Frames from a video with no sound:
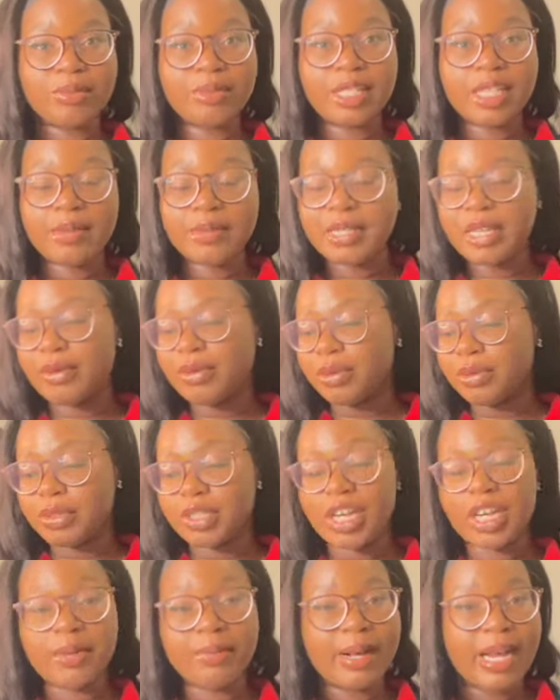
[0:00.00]
tips I wrote
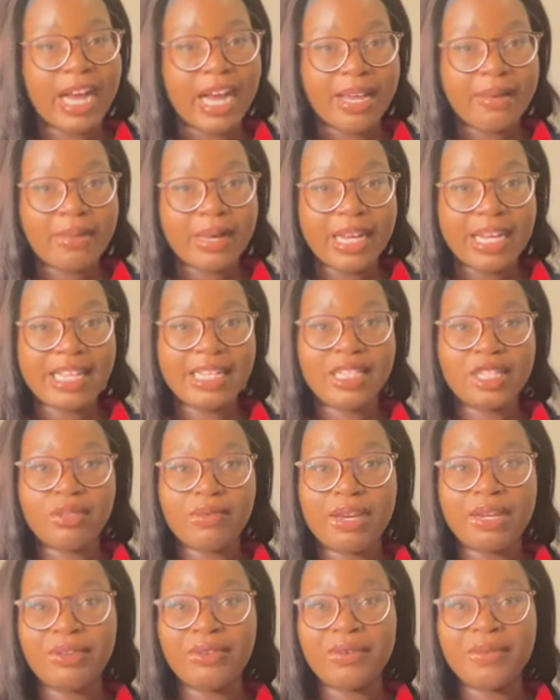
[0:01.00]
down on my iPad so
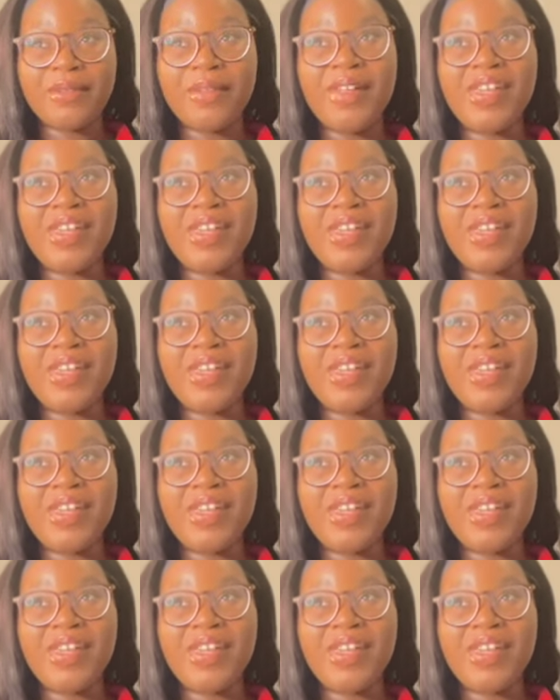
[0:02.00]
I don't